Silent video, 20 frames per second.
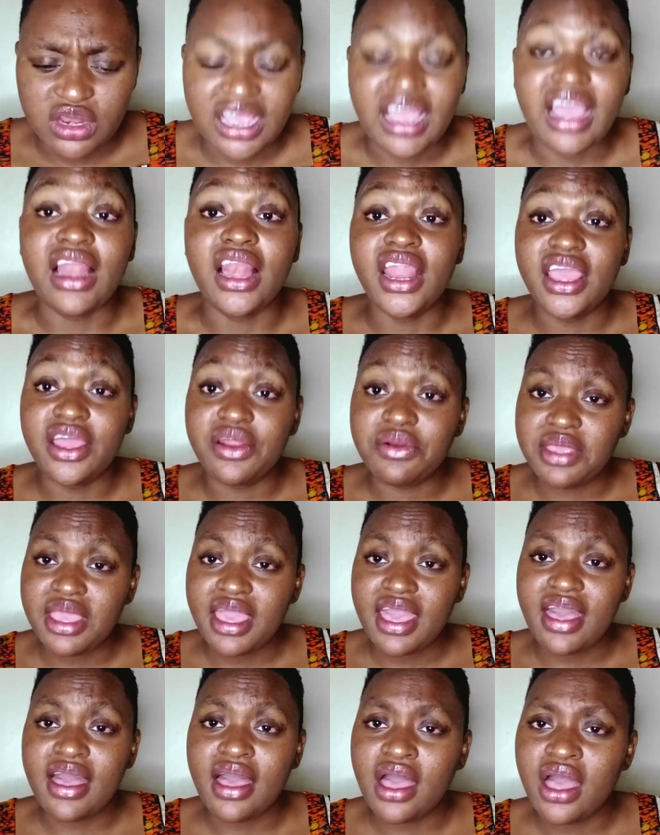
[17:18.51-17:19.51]

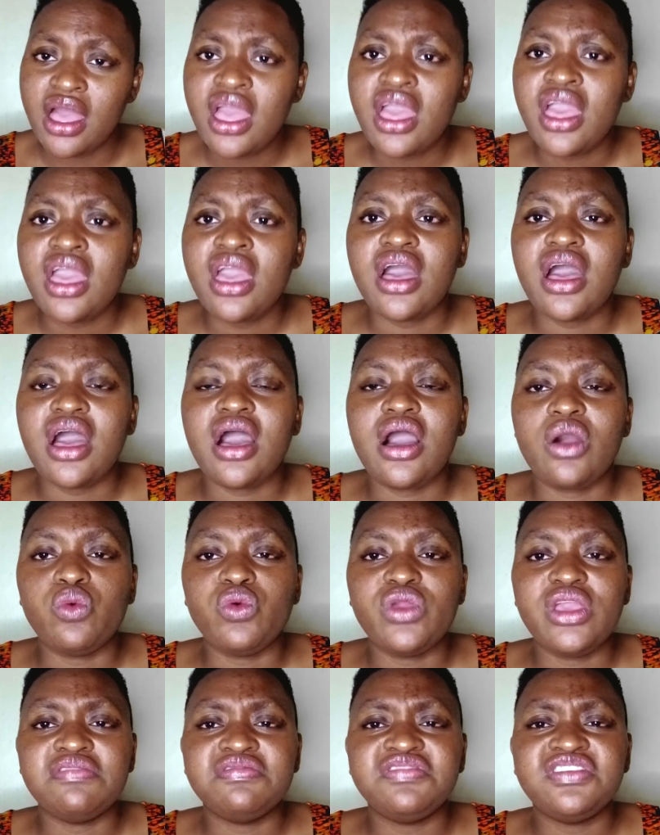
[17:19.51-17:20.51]
Galleria." Uh,
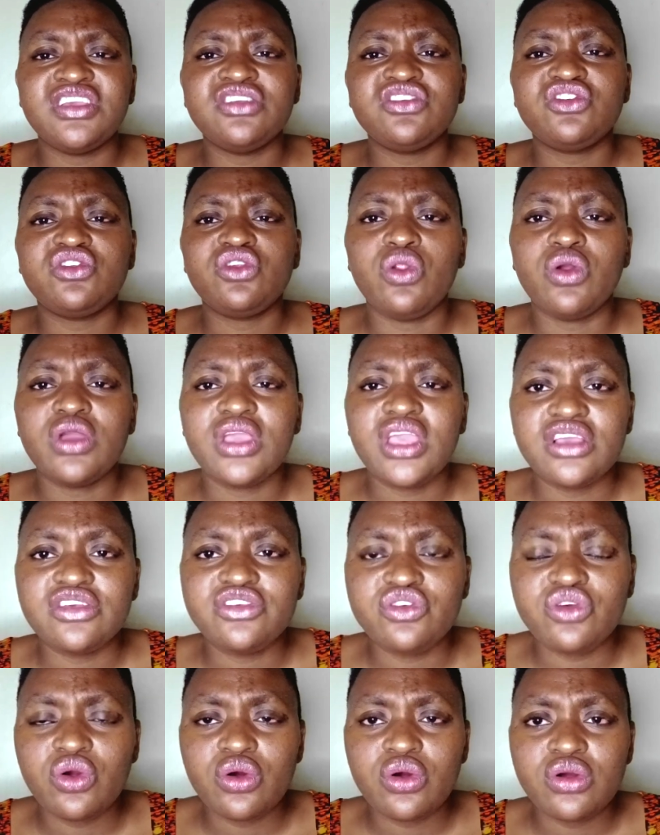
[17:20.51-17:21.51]
we have changed
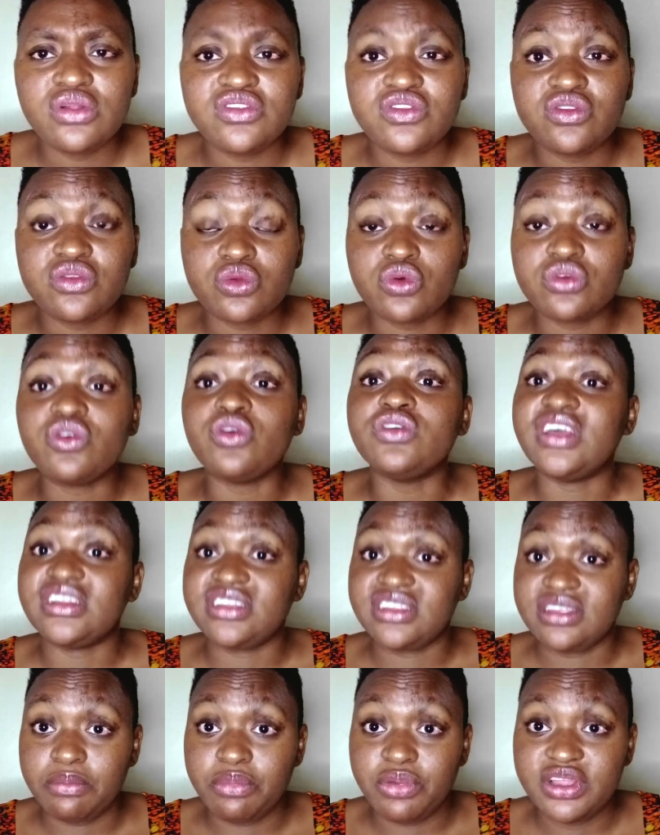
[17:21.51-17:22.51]
locations. Because
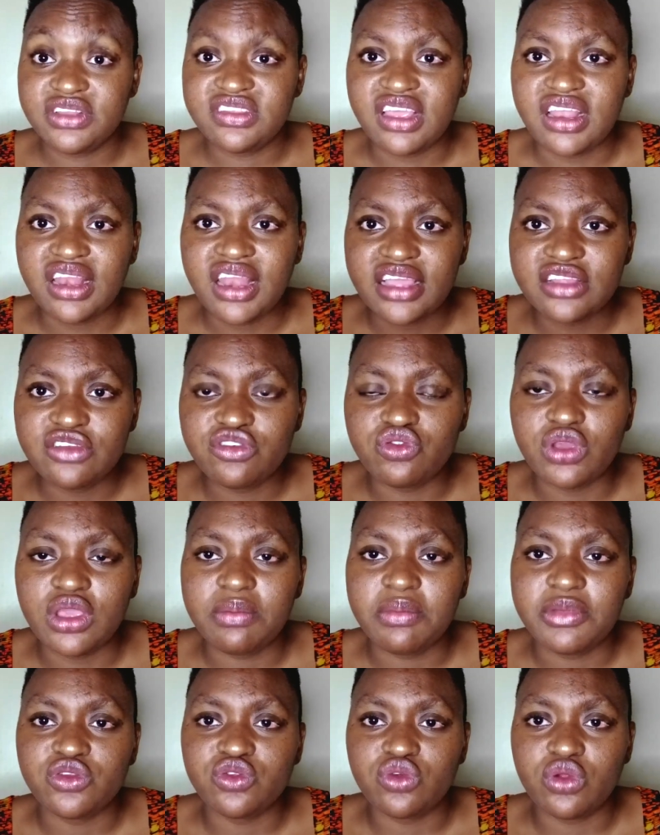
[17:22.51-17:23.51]
at some point I lied to
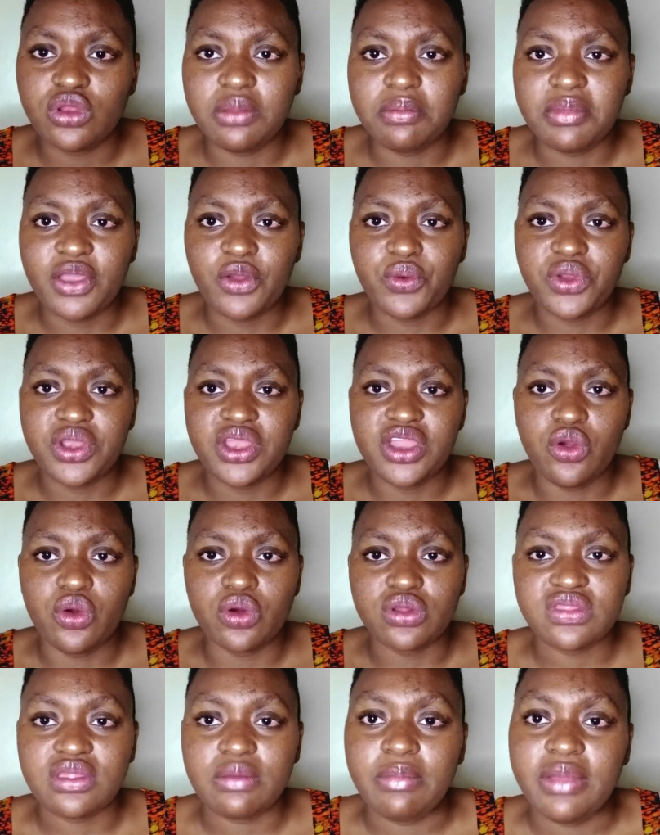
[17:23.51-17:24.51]
him and told him I already
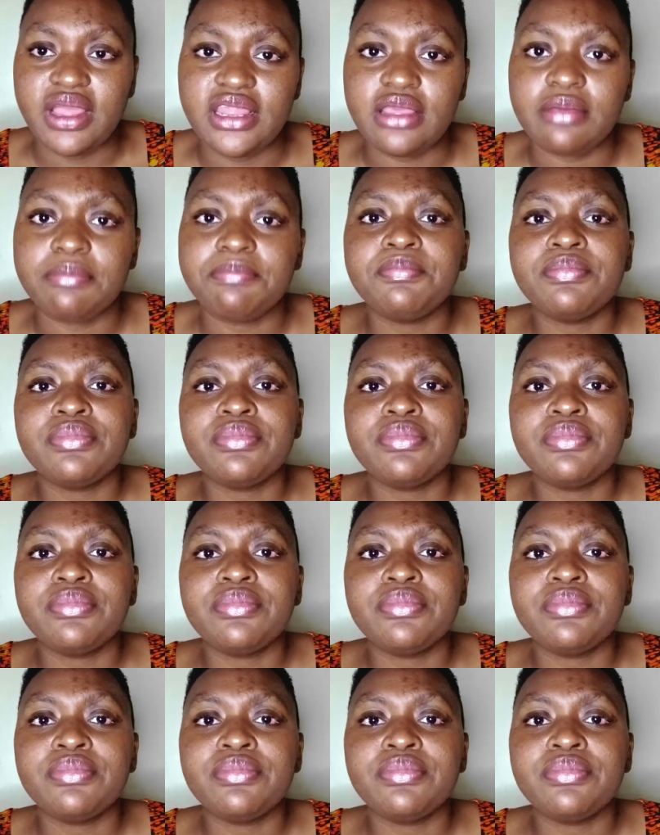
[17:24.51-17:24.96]
got the money.